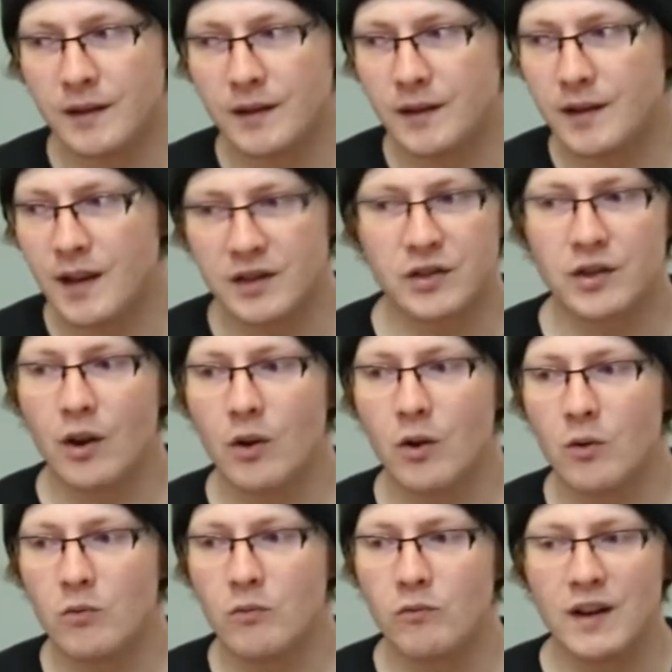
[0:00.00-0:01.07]
there's no
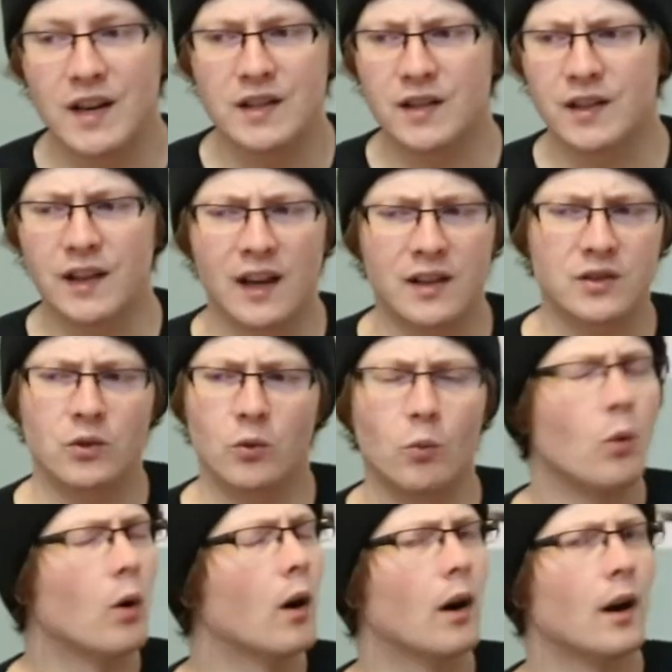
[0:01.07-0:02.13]
reason as to
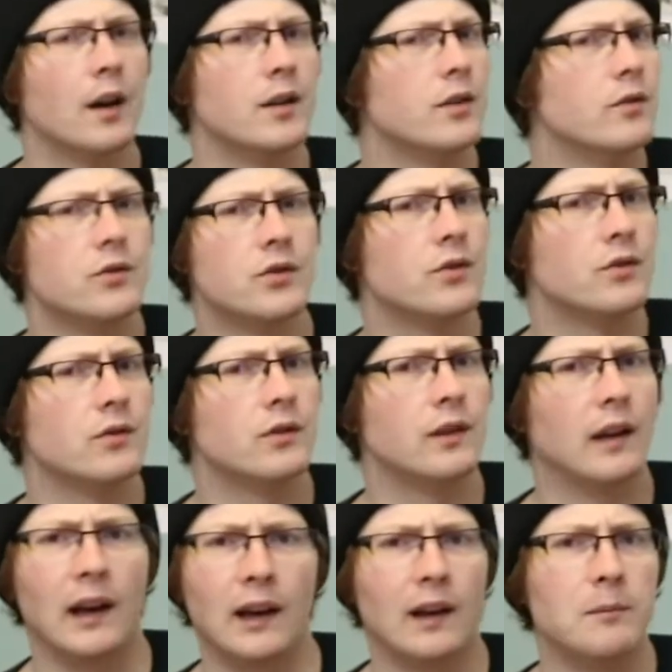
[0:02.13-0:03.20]
why you
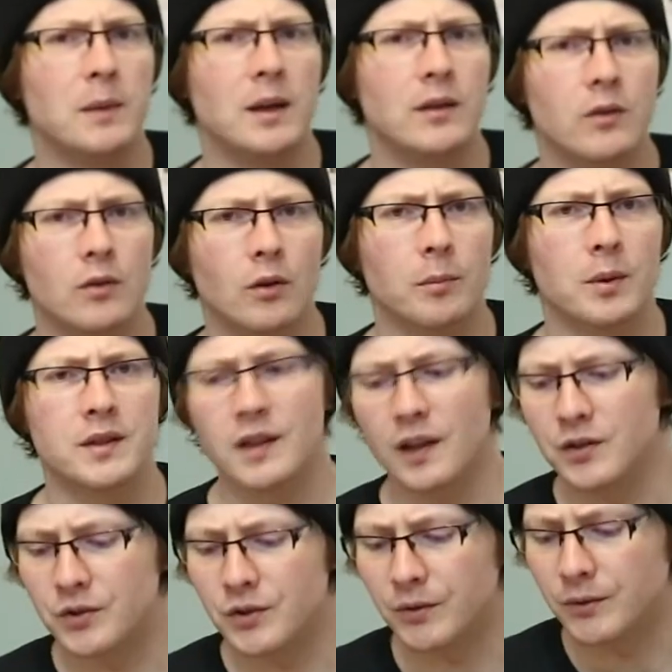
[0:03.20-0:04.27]
should limit your
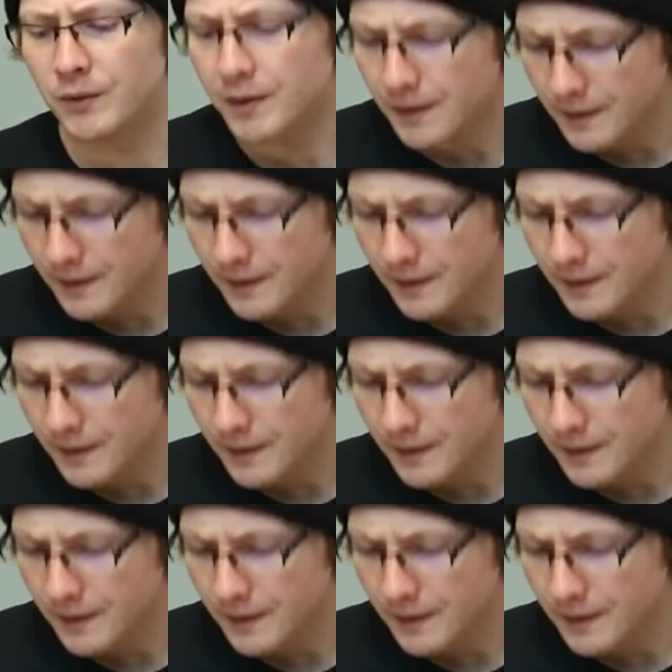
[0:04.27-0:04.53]
potential.